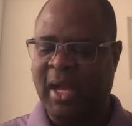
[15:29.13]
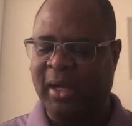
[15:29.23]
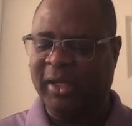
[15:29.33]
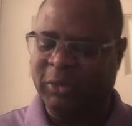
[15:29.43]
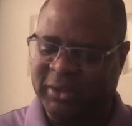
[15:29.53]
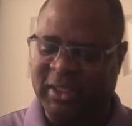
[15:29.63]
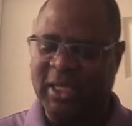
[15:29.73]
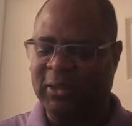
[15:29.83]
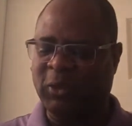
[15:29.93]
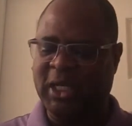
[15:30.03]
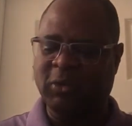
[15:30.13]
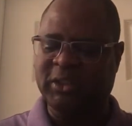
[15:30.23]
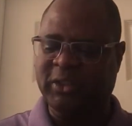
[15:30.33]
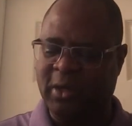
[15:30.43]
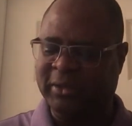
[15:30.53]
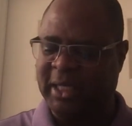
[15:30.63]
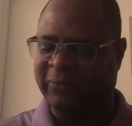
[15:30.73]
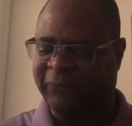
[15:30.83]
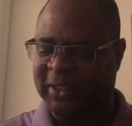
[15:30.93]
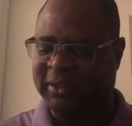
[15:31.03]
It was then when he was young that he
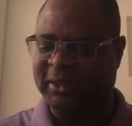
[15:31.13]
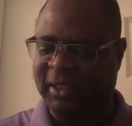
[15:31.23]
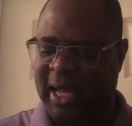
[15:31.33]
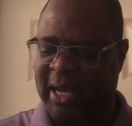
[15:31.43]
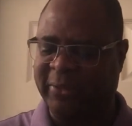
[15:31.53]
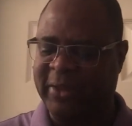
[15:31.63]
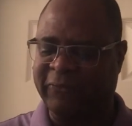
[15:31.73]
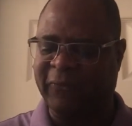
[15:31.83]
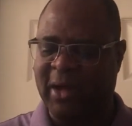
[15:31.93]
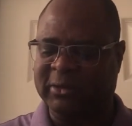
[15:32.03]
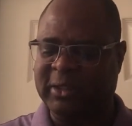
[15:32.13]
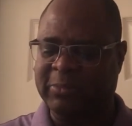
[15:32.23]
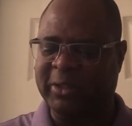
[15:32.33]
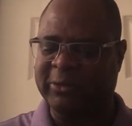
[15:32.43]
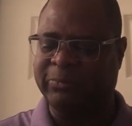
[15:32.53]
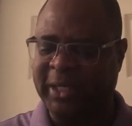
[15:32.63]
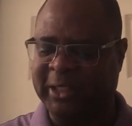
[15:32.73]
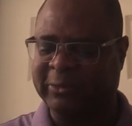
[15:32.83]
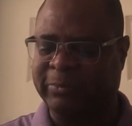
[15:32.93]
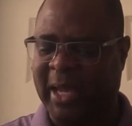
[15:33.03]
faced Goliath. He fought some of his
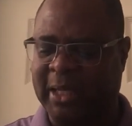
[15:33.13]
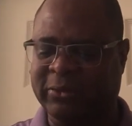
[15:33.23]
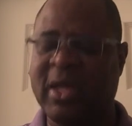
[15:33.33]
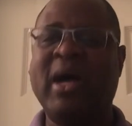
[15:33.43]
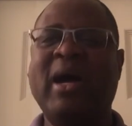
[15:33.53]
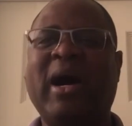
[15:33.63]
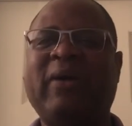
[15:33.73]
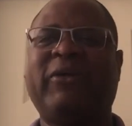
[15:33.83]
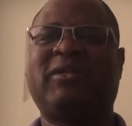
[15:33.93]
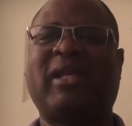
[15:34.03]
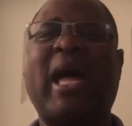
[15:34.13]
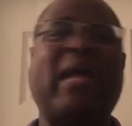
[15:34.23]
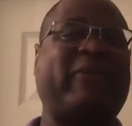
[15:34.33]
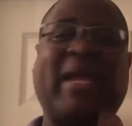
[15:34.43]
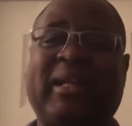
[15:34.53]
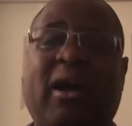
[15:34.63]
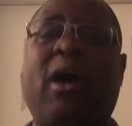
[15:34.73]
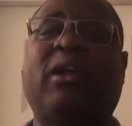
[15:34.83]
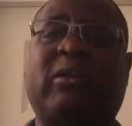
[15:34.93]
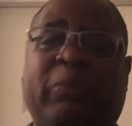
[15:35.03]
biggest battles of his life and
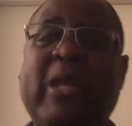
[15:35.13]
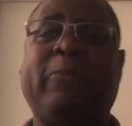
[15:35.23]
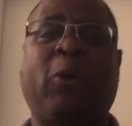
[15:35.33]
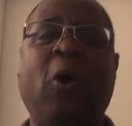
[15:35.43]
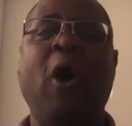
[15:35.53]
God's people